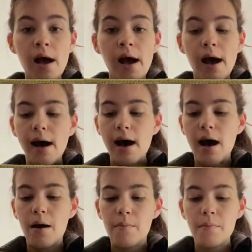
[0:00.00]

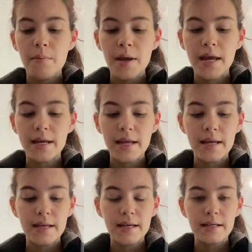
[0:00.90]
It
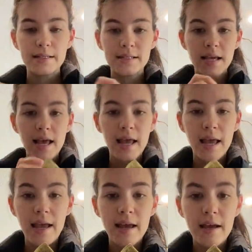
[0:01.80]
is
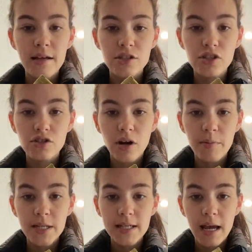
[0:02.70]
a
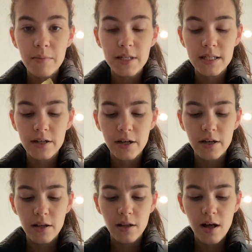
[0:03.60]
scrubby type
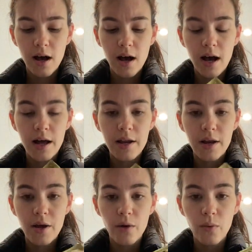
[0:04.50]
material
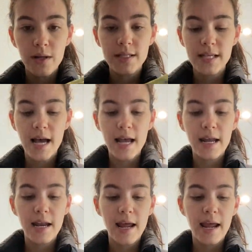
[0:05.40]
on one
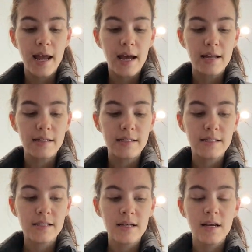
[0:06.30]
side and
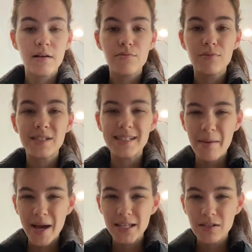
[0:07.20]

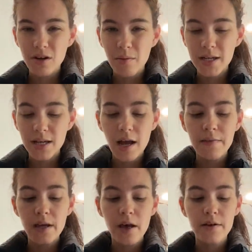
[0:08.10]
semi-scrubby on
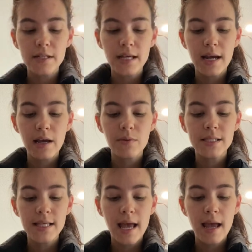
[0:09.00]
the other side, I would
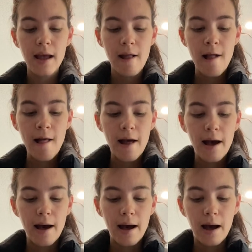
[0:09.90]
say.
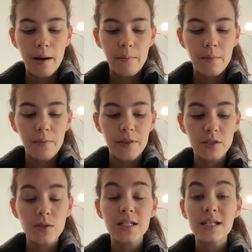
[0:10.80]

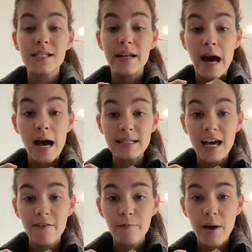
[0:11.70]
This one does not
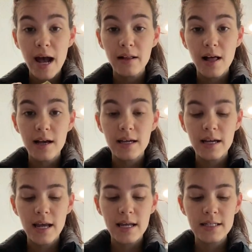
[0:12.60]
have backlock
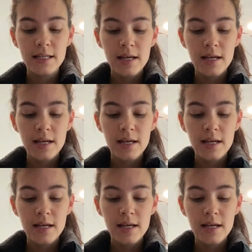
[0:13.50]
in it,